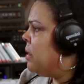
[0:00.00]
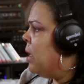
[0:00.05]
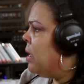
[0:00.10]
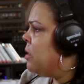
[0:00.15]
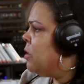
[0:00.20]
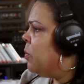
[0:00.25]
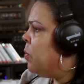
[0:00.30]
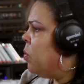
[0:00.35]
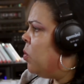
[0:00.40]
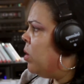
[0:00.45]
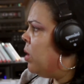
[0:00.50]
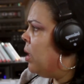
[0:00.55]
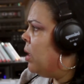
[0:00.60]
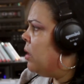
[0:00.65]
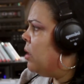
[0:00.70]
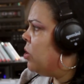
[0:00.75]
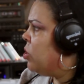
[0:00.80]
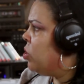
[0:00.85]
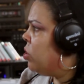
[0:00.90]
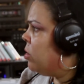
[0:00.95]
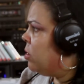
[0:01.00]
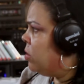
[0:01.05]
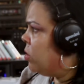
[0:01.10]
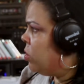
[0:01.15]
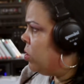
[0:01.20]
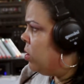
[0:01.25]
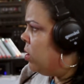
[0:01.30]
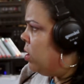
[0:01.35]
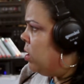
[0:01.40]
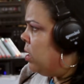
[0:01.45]
not supporting the
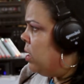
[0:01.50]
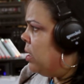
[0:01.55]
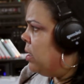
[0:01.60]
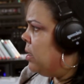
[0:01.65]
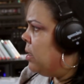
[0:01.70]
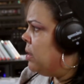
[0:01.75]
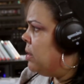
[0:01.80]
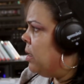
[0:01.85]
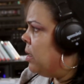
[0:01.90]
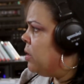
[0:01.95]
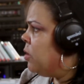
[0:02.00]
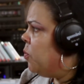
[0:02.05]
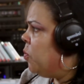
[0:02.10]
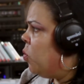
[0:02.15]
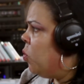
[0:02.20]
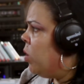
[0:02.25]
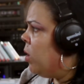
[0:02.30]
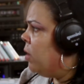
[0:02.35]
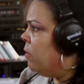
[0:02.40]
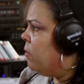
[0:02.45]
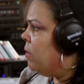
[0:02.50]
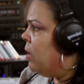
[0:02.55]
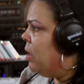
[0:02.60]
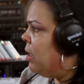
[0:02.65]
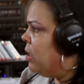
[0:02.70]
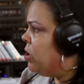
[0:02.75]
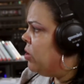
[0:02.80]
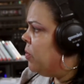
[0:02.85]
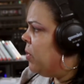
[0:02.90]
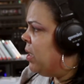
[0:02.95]
church, and it's not supporting
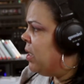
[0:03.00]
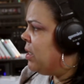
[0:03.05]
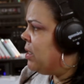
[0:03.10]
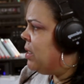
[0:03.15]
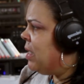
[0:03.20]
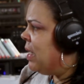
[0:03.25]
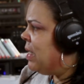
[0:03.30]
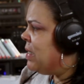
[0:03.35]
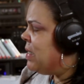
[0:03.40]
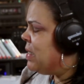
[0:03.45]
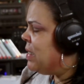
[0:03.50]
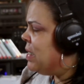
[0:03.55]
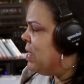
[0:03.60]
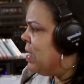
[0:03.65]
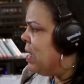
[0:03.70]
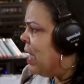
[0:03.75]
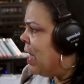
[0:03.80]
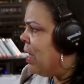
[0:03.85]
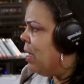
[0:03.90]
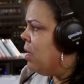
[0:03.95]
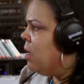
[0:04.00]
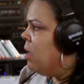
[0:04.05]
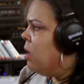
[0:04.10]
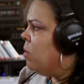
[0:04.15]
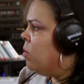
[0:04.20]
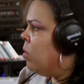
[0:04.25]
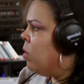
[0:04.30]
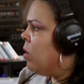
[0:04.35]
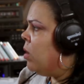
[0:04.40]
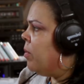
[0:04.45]
religion, because that is not
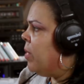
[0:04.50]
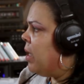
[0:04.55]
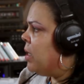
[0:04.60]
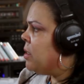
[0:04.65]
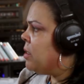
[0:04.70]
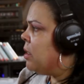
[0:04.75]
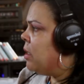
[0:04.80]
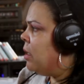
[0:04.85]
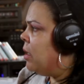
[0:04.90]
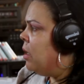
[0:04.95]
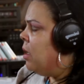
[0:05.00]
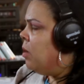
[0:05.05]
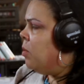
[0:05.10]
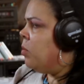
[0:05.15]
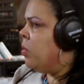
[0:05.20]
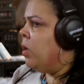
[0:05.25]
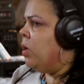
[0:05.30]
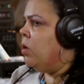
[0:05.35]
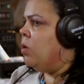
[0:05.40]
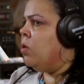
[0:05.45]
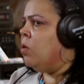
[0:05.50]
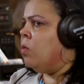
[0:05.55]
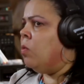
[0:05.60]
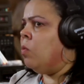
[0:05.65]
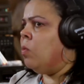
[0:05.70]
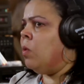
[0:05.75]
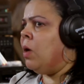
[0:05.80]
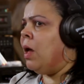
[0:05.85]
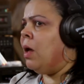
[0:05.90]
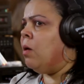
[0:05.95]
what I'm asking. But
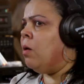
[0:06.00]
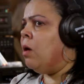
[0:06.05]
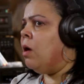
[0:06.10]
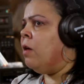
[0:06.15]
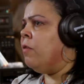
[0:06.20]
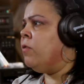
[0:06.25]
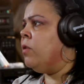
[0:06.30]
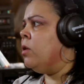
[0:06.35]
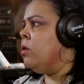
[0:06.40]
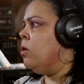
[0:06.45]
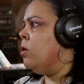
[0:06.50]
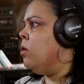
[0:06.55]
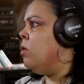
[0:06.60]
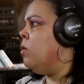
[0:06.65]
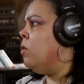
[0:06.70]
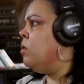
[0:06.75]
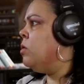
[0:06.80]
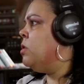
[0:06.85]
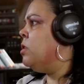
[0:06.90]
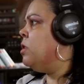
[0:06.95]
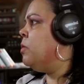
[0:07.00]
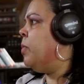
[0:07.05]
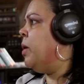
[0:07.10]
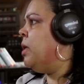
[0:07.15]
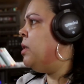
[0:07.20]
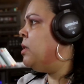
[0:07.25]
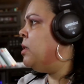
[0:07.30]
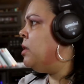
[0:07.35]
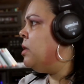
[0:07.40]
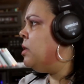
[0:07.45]
how often do you go to
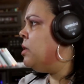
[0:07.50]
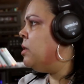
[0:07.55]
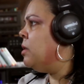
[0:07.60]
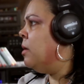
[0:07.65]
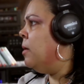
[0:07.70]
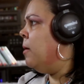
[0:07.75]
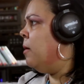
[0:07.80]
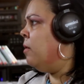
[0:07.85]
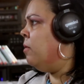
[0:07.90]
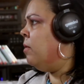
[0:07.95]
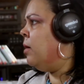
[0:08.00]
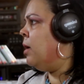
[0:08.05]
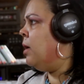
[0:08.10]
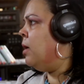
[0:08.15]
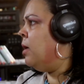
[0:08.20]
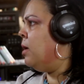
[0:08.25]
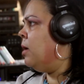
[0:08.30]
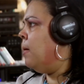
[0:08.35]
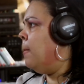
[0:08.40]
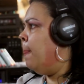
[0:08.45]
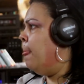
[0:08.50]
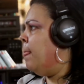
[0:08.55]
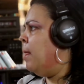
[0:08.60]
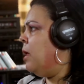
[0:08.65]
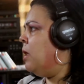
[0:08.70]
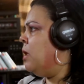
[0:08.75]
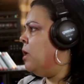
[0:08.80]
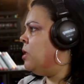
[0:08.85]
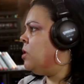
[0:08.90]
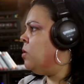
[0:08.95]
spaces, right?
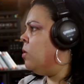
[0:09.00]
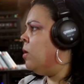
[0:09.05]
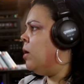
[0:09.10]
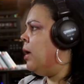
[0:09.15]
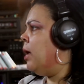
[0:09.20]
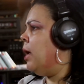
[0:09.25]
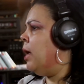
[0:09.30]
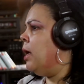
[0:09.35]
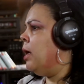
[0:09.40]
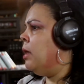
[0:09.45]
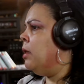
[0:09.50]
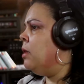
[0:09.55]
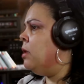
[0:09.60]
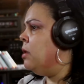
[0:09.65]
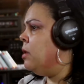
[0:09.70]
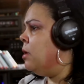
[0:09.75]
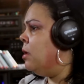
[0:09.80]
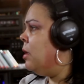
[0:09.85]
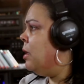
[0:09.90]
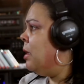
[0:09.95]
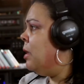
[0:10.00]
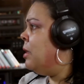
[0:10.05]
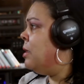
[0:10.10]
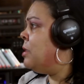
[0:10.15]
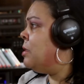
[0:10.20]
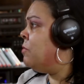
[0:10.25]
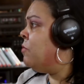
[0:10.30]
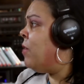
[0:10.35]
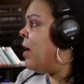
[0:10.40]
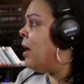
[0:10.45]
And it's okay.
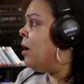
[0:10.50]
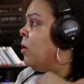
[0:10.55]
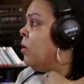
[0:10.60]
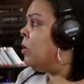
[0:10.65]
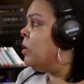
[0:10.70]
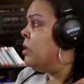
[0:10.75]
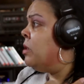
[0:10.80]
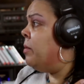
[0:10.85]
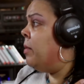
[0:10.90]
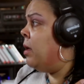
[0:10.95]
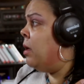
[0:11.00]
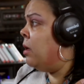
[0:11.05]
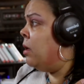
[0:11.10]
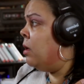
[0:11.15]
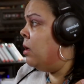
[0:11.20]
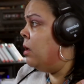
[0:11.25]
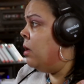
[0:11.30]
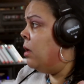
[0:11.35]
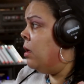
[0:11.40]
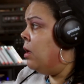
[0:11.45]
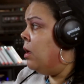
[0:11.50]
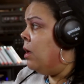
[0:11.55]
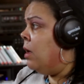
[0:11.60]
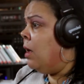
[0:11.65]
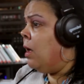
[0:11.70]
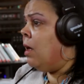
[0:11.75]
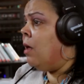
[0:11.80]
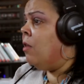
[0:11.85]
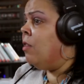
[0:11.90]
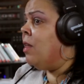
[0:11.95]
It's radical to me
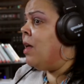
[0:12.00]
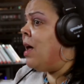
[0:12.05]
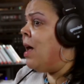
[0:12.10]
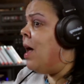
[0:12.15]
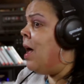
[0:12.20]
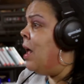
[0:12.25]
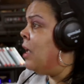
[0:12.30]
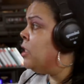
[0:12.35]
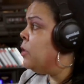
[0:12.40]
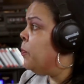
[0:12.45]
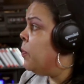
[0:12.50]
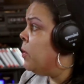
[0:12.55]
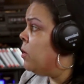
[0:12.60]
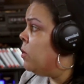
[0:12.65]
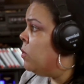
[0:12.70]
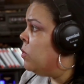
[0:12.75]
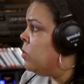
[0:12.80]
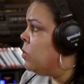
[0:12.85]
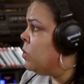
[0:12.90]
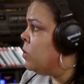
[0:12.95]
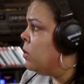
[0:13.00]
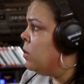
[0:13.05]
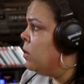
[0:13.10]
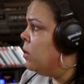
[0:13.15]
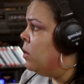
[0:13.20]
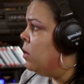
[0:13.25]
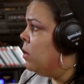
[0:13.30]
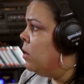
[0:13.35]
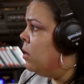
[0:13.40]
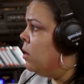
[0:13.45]
how the hospitals
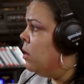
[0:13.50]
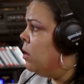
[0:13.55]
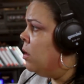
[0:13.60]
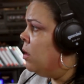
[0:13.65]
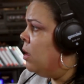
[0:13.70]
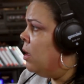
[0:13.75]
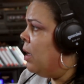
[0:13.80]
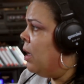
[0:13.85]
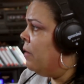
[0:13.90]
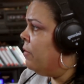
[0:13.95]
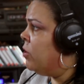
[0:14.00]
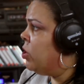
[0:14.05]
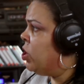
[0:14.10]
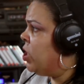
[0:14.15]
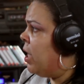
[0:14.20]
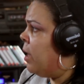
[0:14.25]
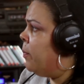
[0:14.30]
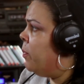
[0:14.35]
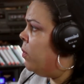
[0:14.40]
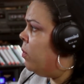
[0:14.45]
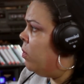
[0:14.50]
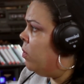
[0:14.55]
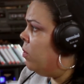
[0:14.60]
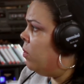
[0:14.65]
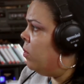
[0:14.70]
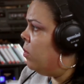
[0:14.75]
have a chapel.